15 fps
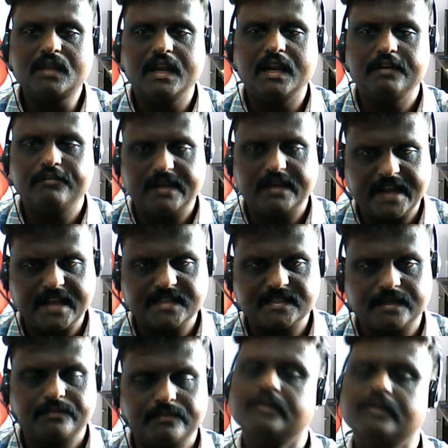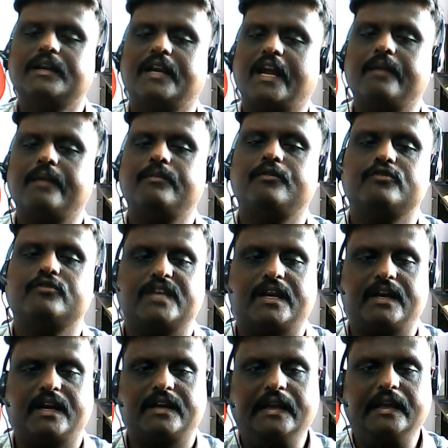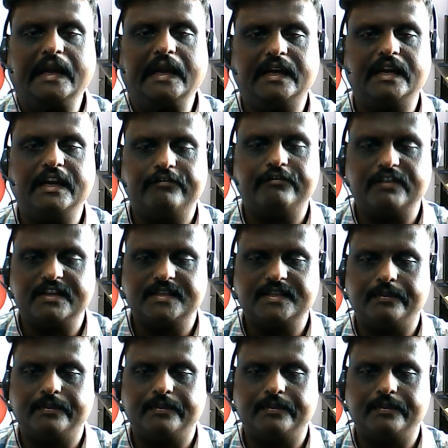it will take some time to generate the content if it is a